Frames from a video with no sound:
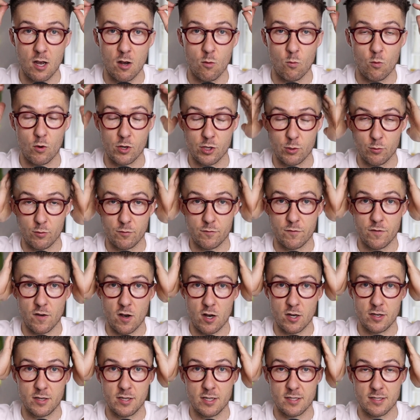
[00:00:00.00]
what you would
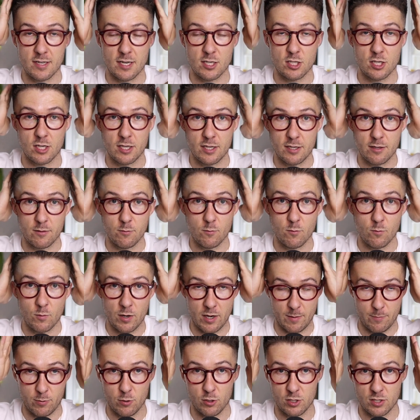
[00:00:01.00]
find is actually
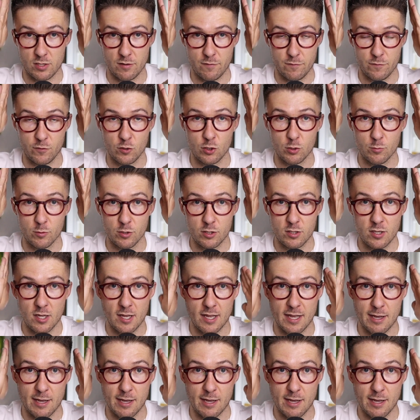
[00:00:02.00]
when I pushed it forward,